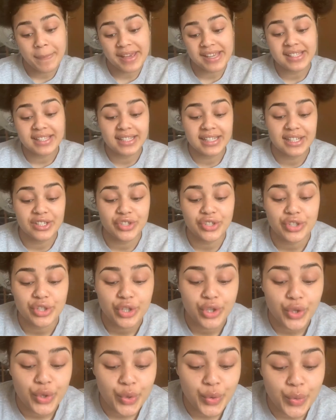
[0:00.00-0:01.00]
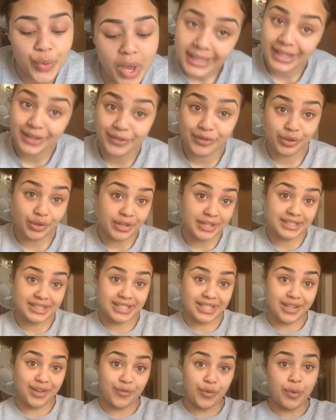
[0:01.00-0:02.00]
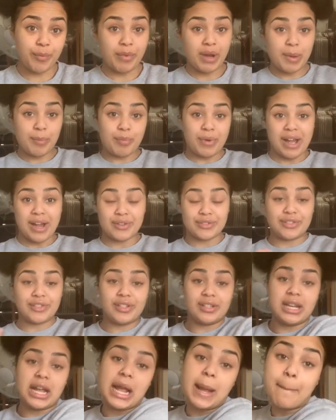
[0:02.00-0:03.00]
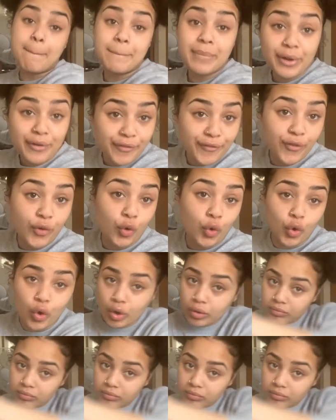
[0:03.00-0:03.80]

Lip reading: Basically just to give you an idea of what my brows look like before.